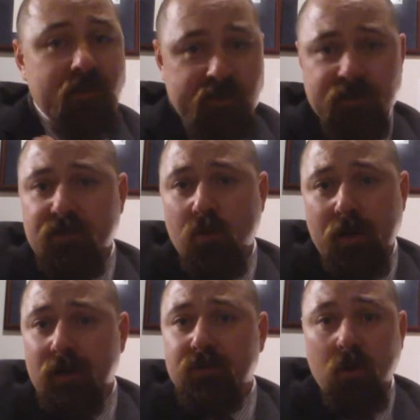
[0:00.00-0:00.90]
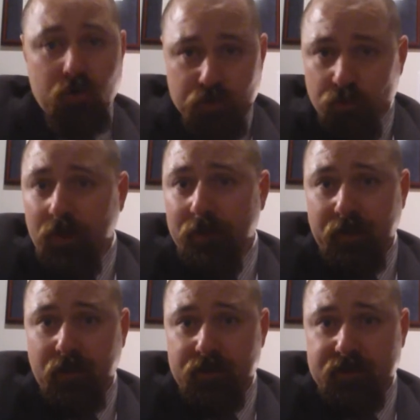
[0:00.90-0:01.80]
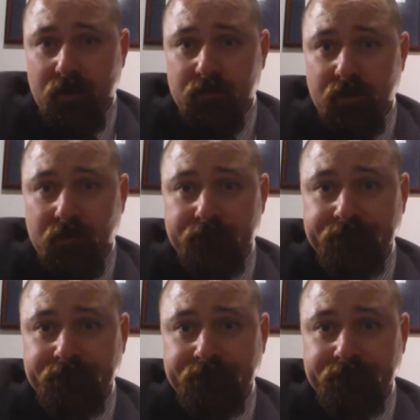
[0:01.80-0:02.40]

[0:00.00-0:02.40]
This is going out to all you grandparents out there.